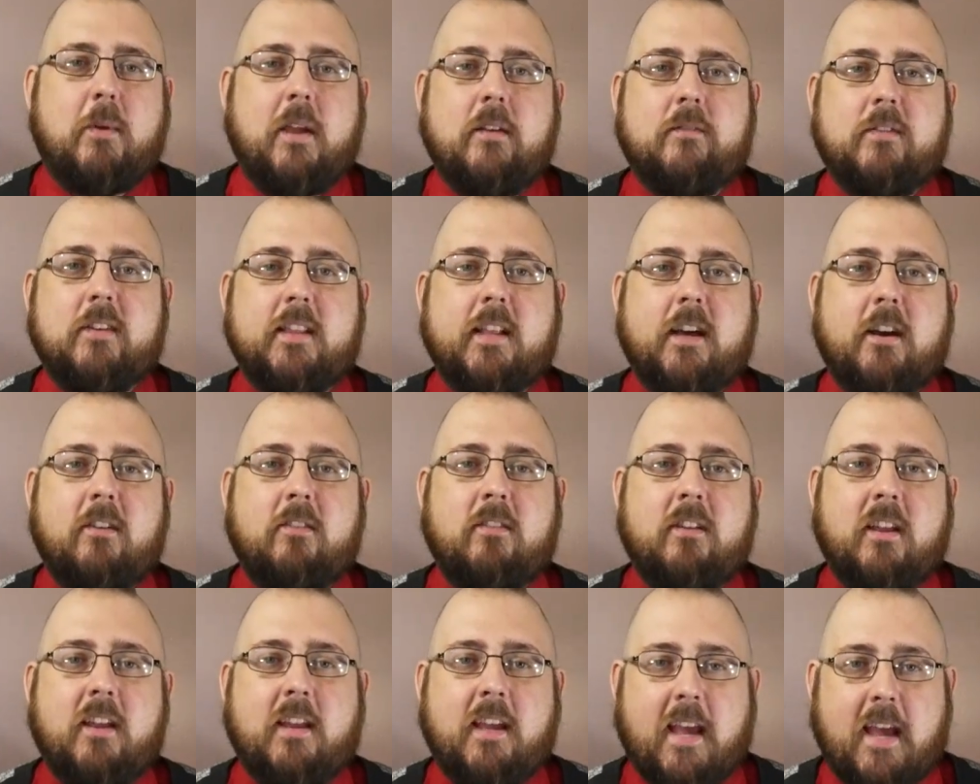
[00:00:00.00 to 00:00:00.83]
we have
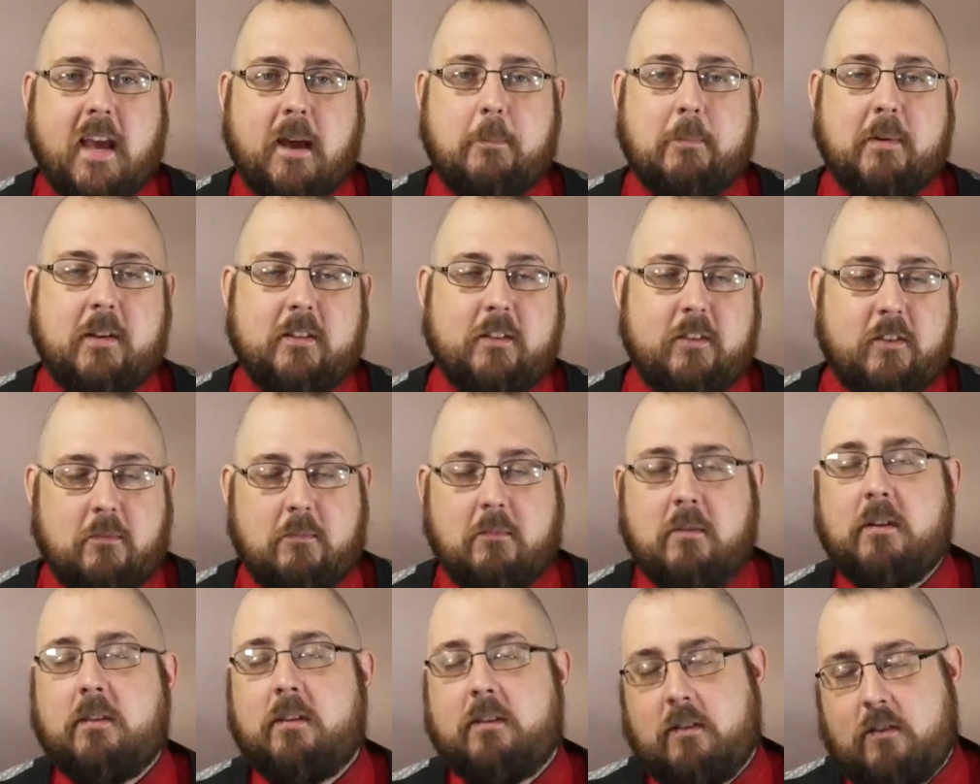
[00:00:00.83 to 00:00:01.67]
allowed
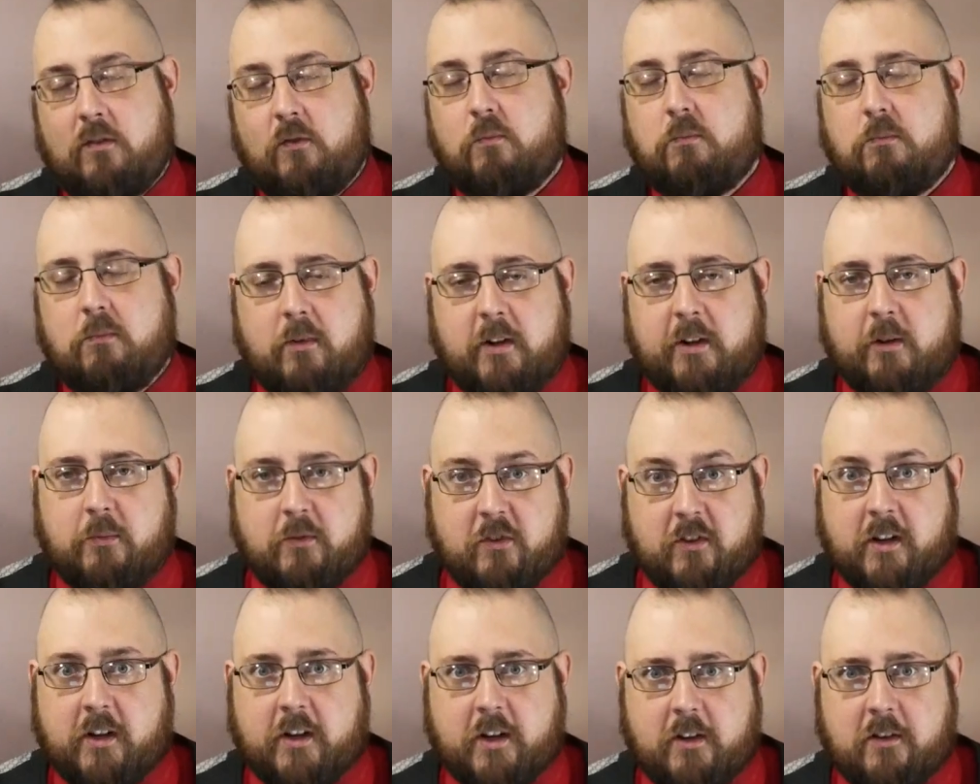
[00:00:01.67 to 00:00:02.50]
capitalism, it's what it
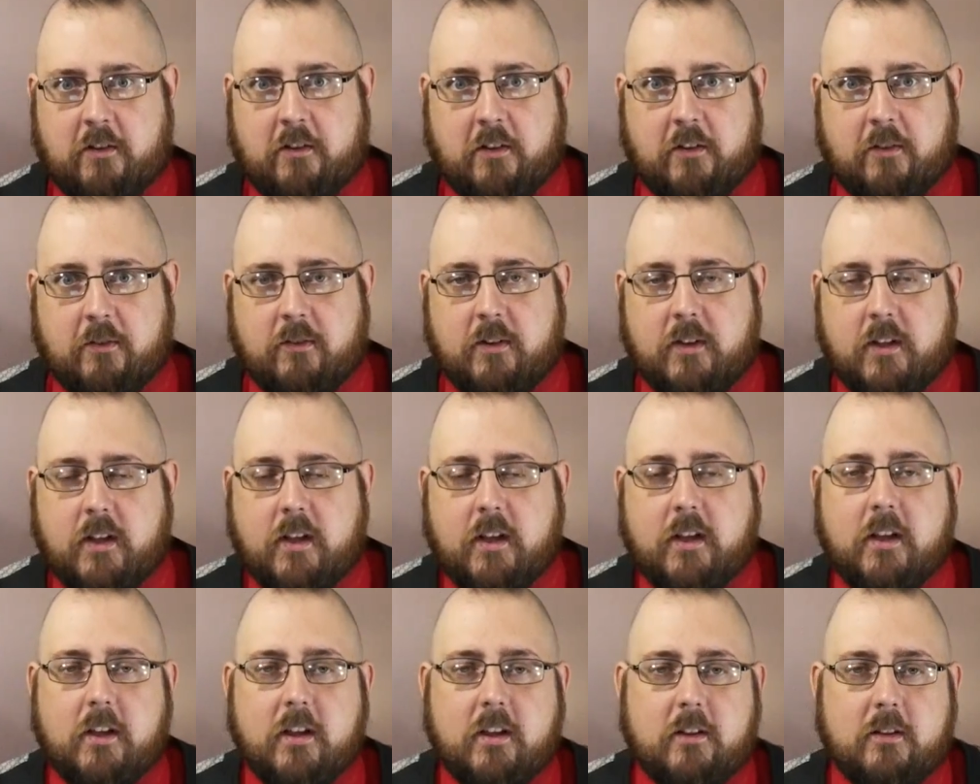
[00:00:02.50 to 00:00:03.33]
was going to do,
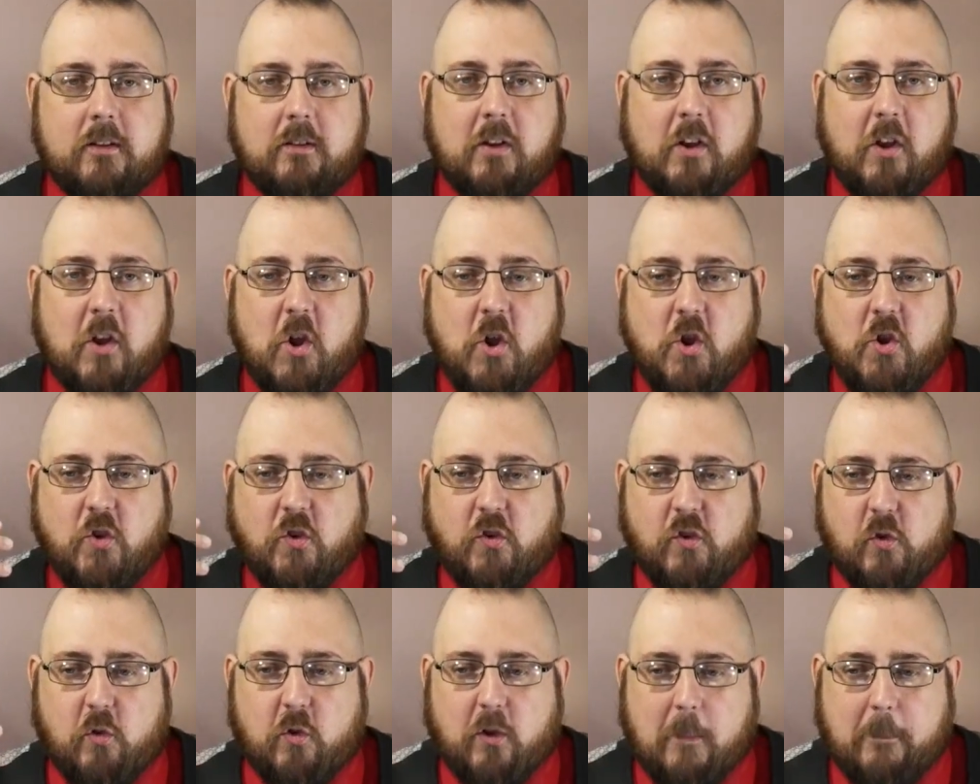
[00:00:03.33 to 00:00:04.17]

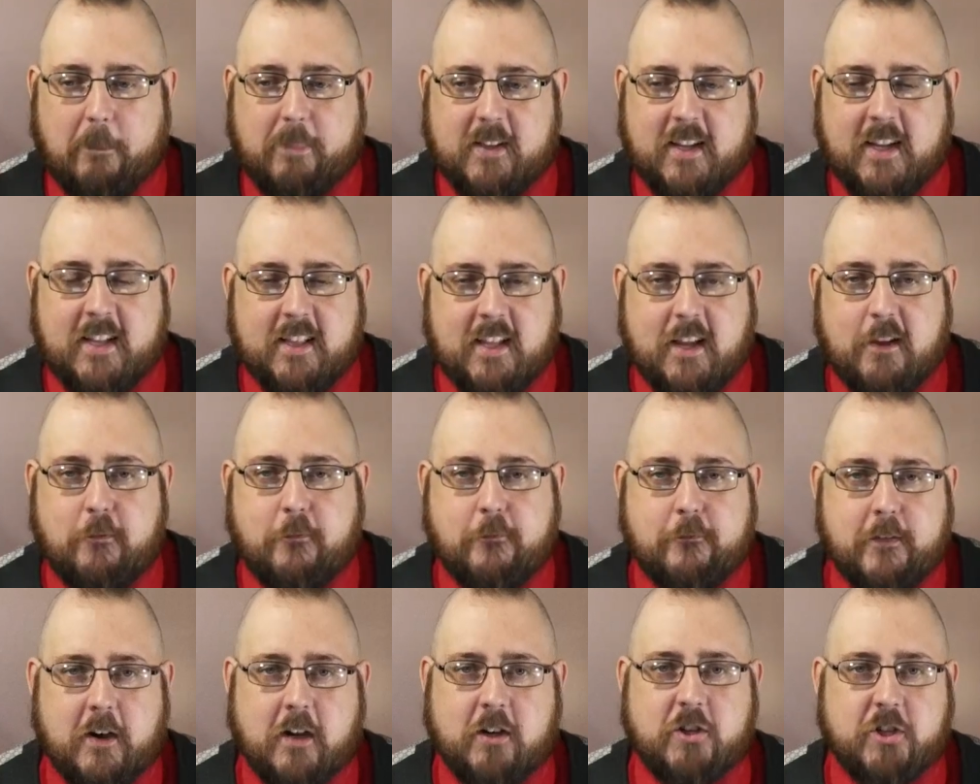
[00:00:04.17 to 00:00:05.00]
to completely
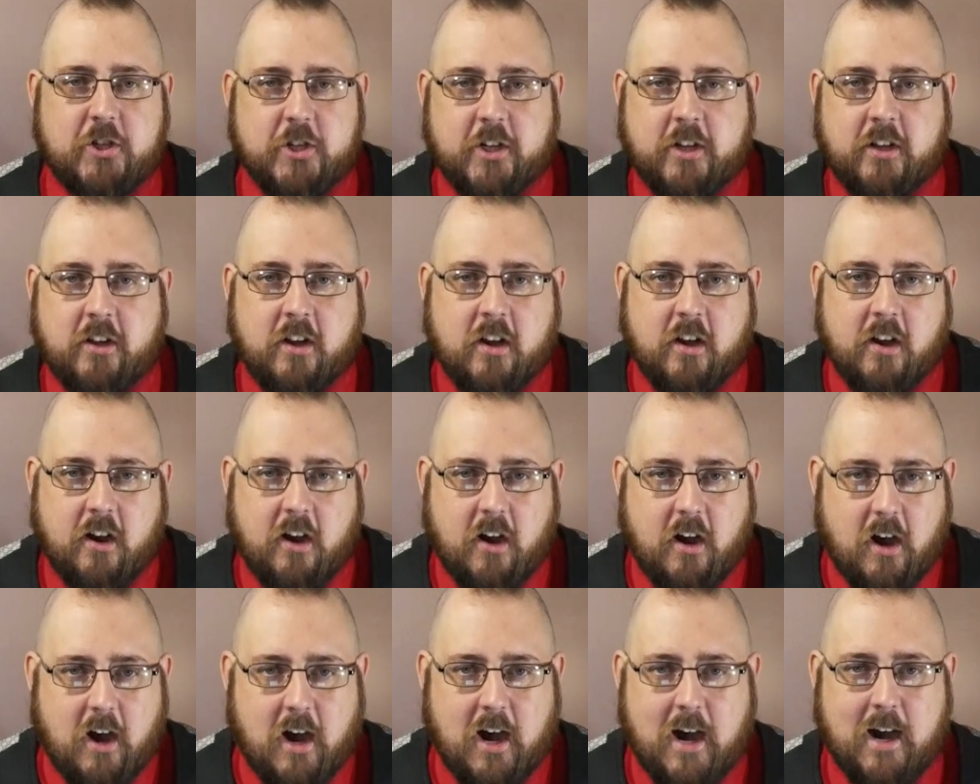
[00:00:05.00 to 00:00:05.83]
function
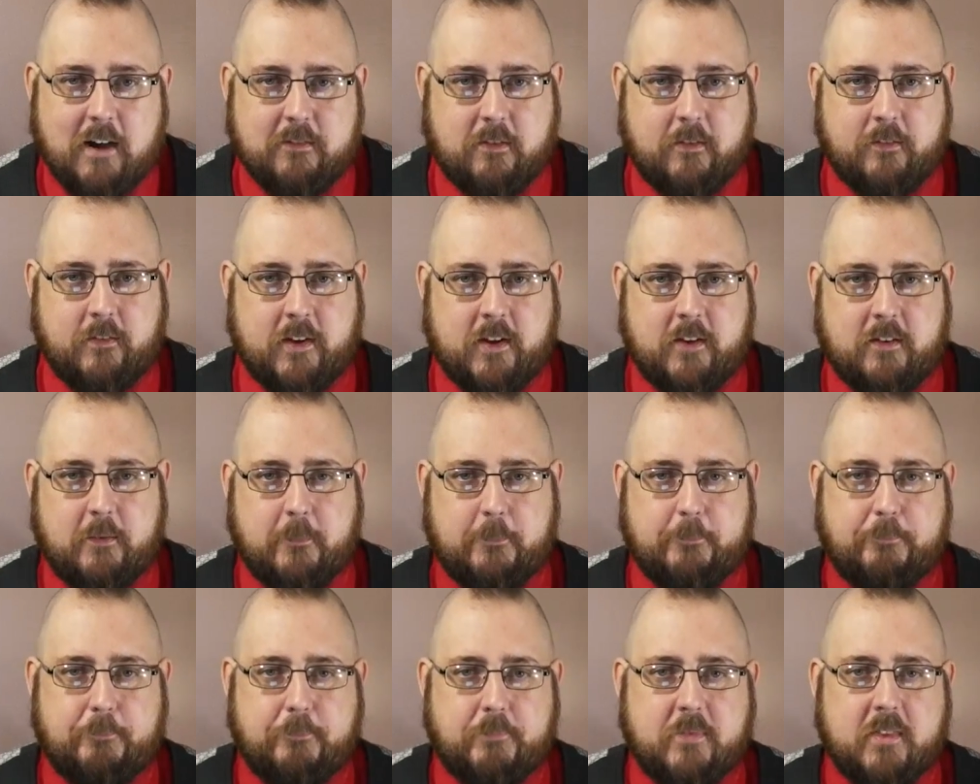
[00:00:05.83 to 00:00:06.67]
off of it.
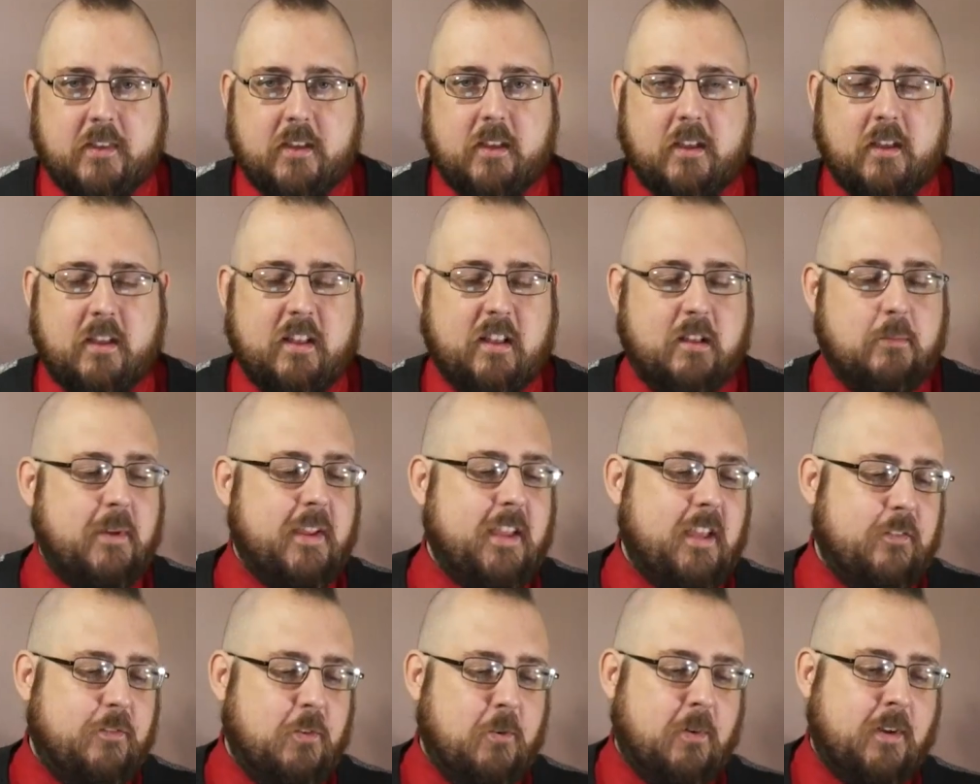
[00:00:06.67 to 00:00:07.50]
Let me
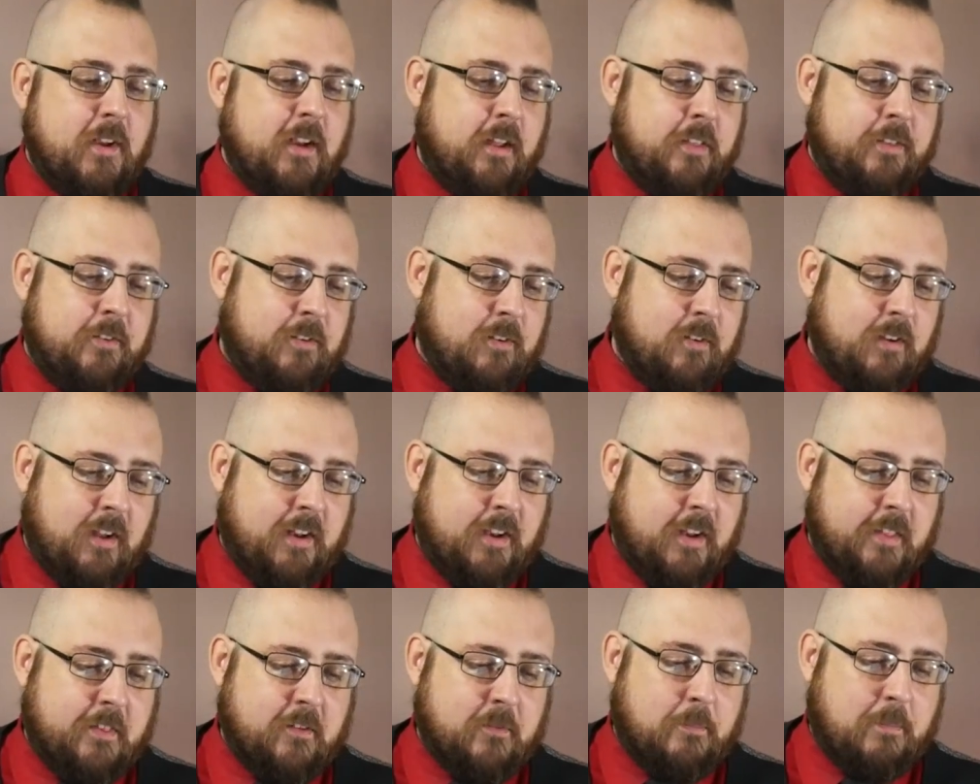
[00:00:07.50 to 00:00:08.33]
give you
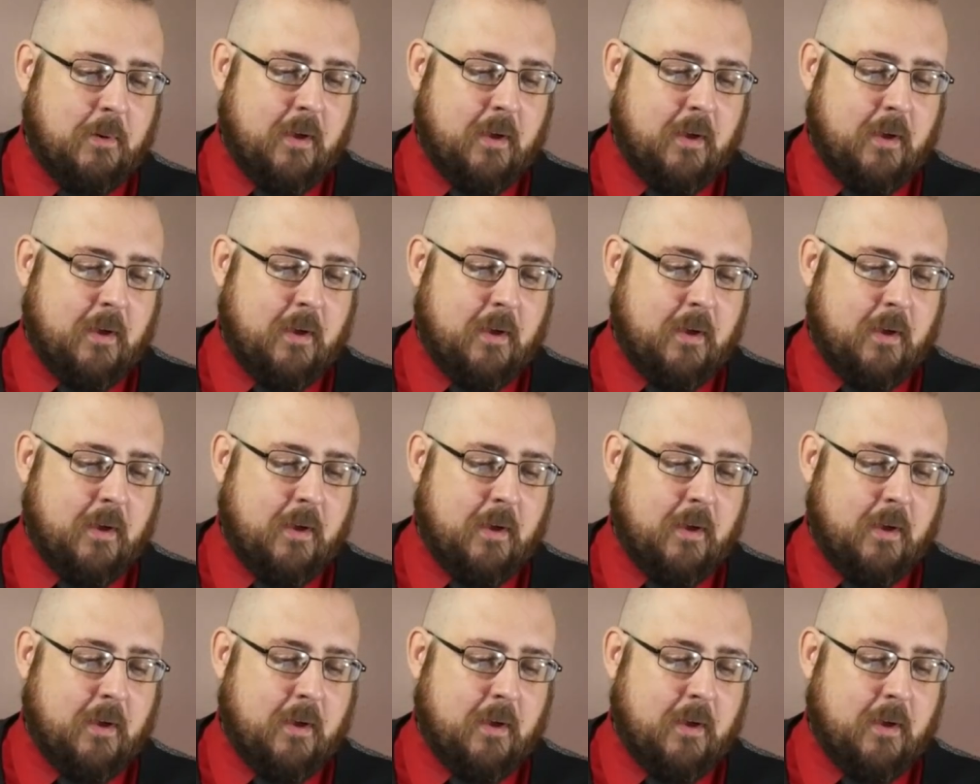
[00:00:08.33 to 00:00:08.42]
another